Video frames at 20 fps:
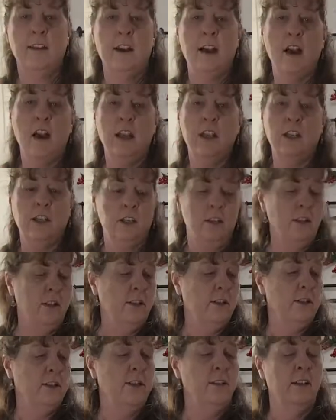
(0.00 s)
I
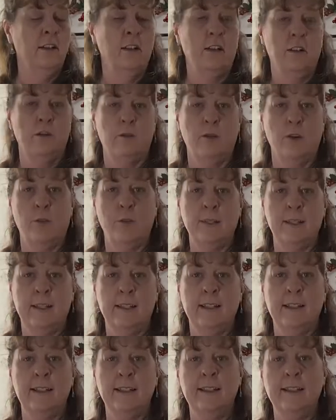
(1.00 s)
use
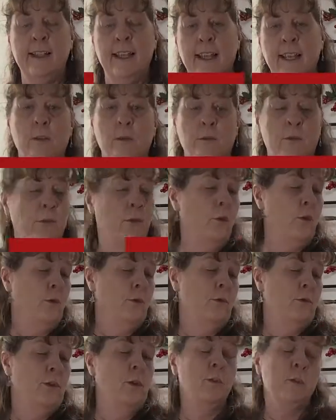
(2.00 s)
Robinson's for
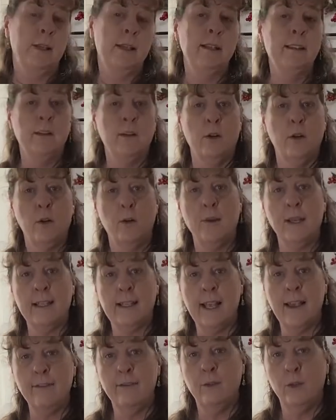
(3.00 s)
fruit mince, always
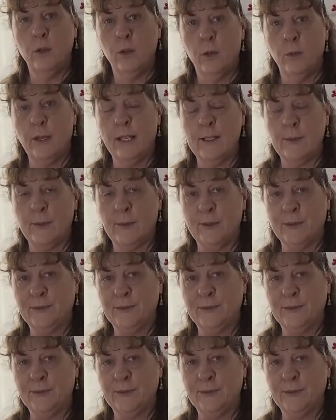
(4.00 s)
have, always will.